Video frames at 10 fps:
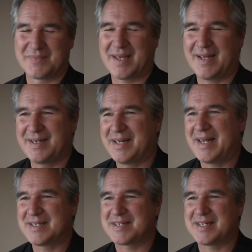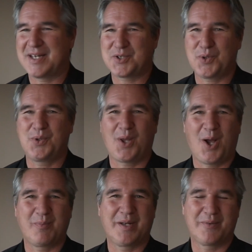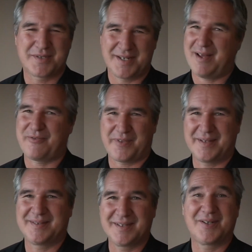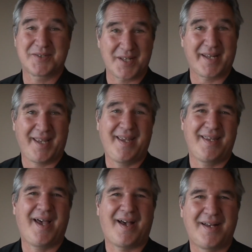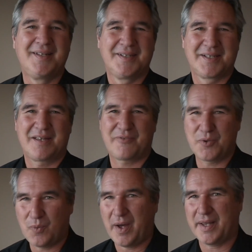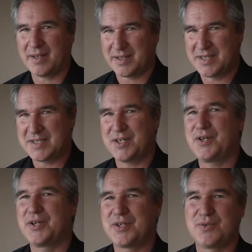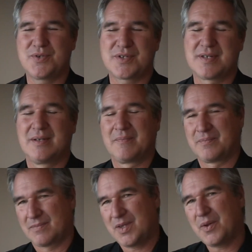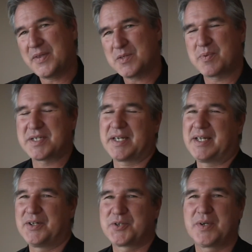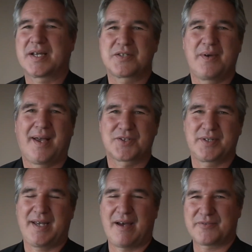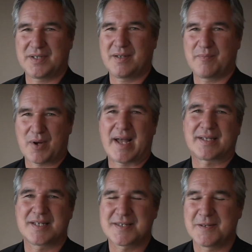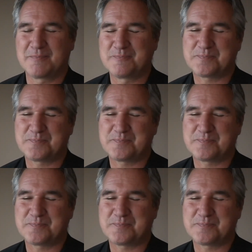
I didn't hesitate too long, but it was enough that it's like, hey, yeah, if you want to continue to use these particular tricks, you actually have to practice them.